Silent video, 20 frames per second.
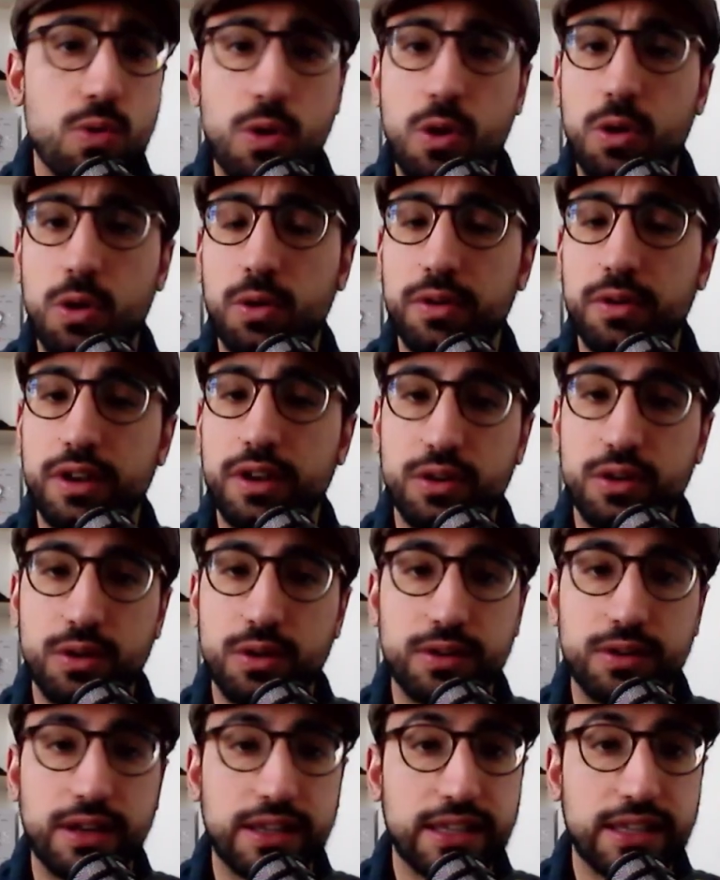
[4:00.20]
on
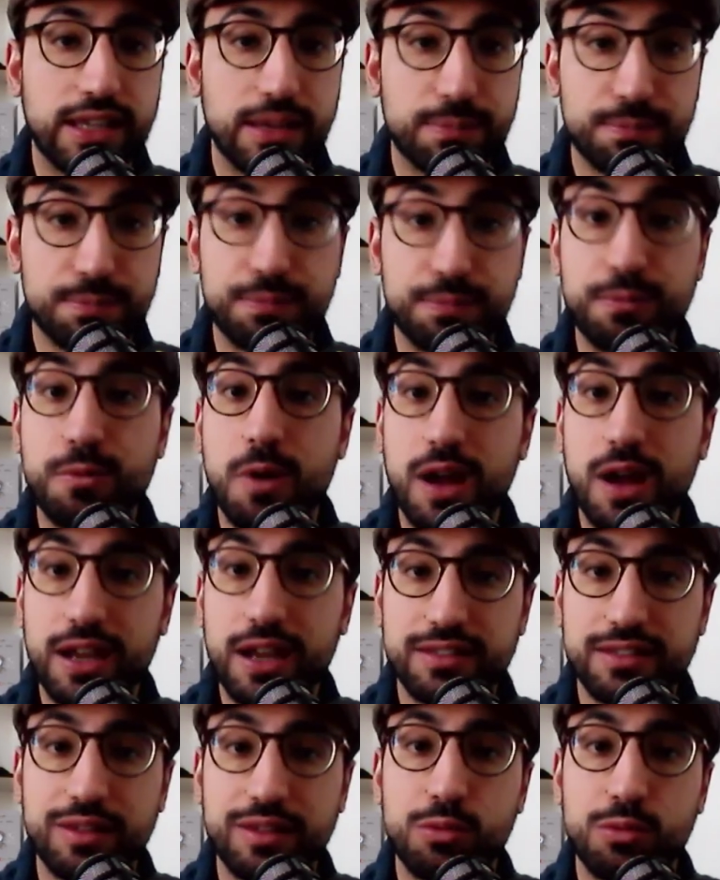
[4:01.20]
and keep
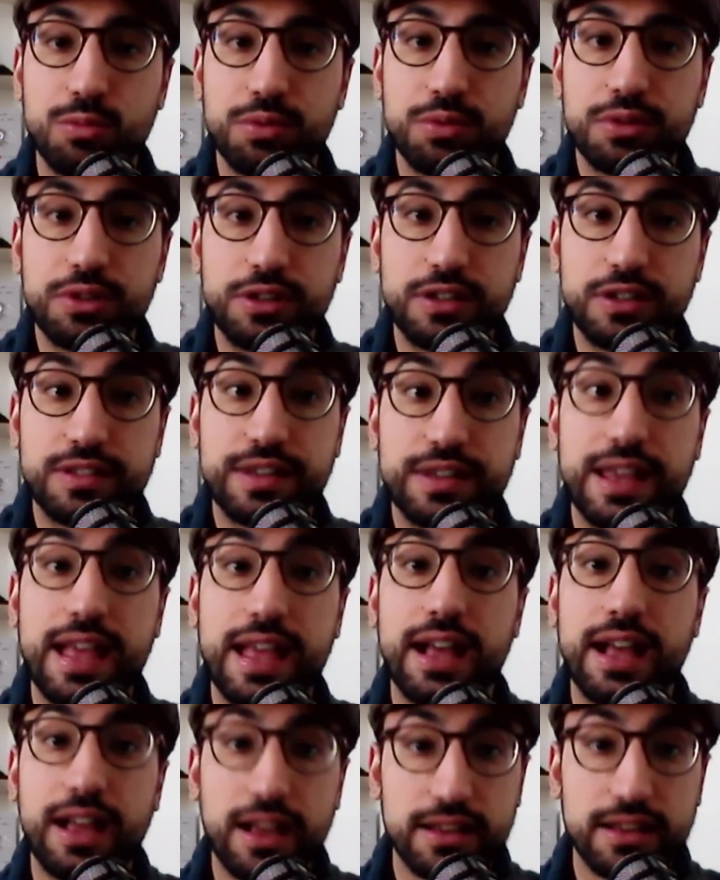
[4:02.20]
writing words
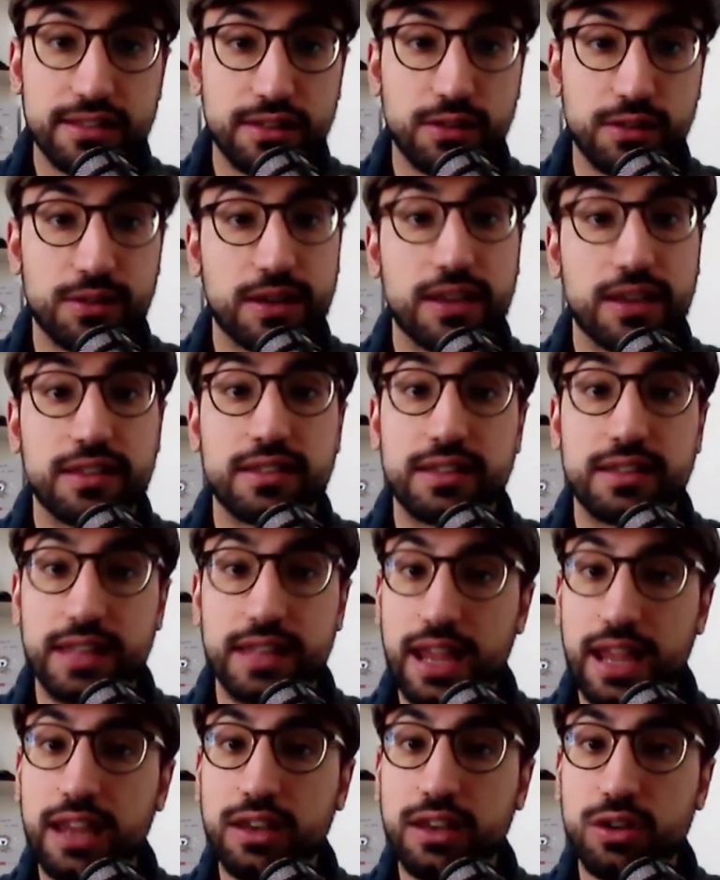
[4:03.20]
as long as
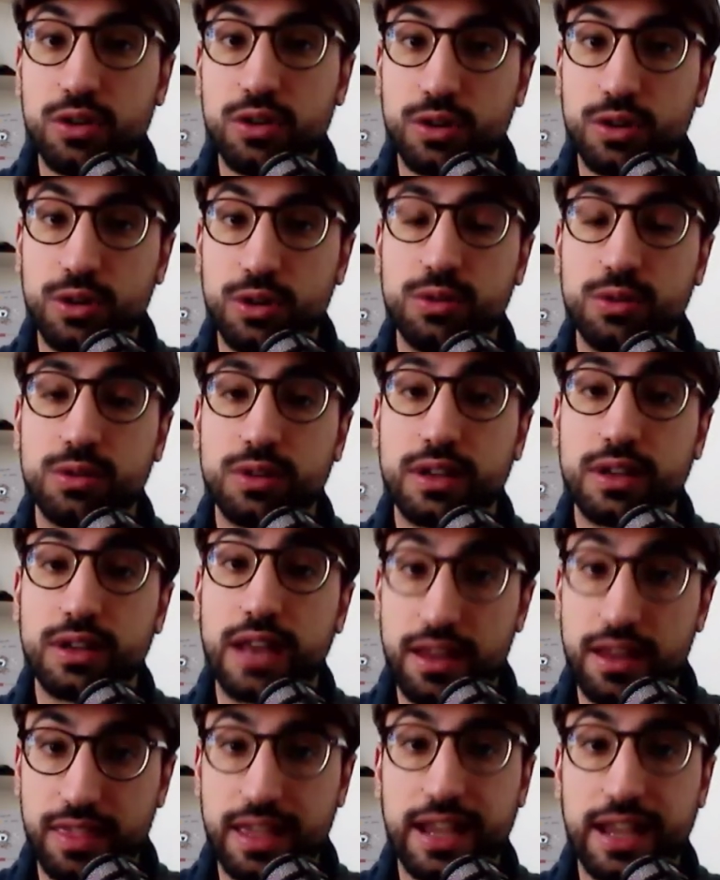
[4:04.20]
they know and
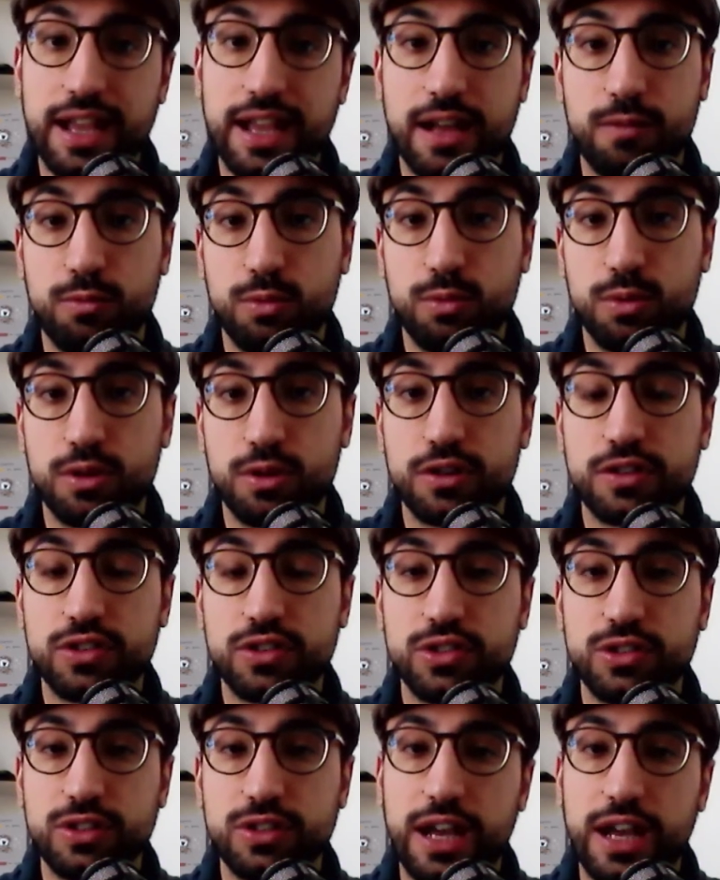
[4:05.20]
they have words to
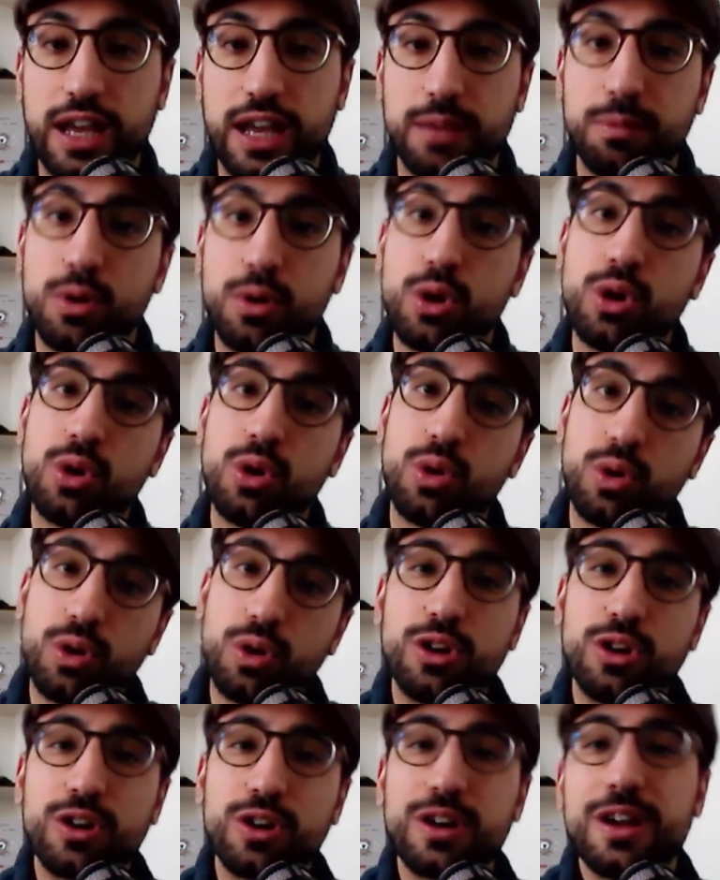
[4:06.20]
type
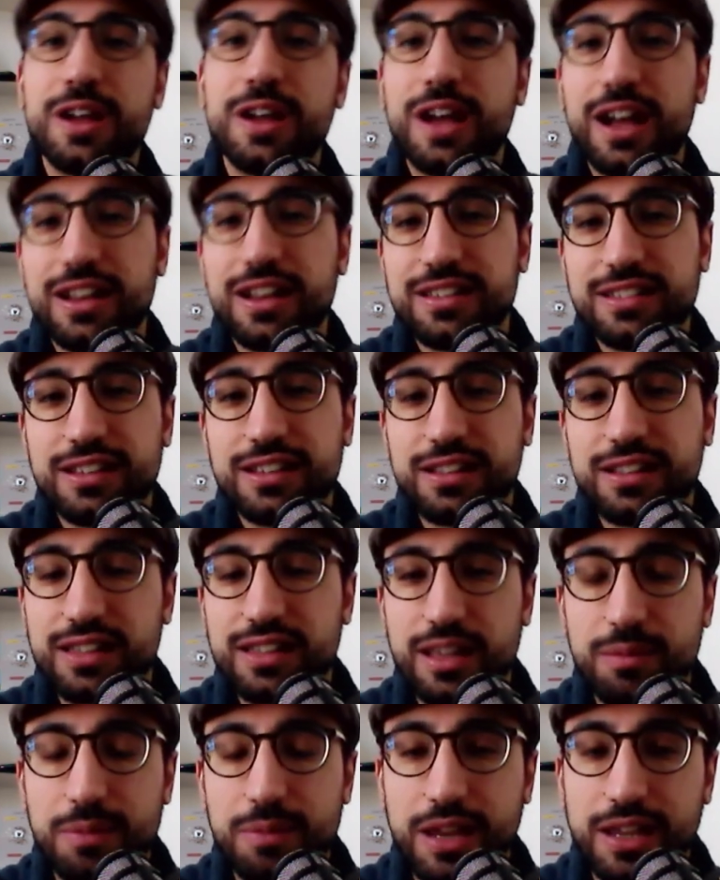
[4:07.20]
or until they
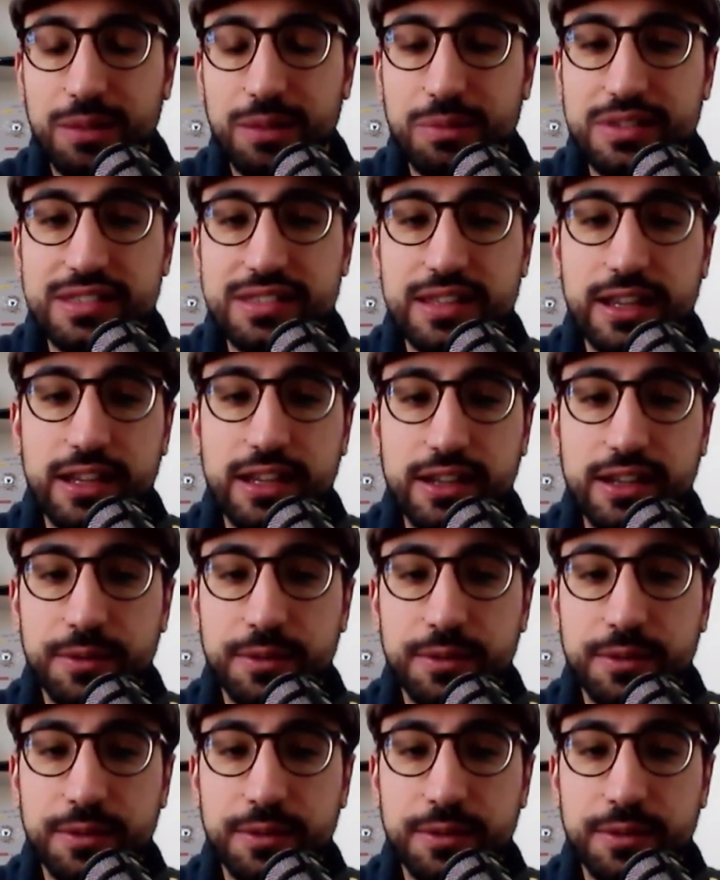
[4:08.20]
make a mistake.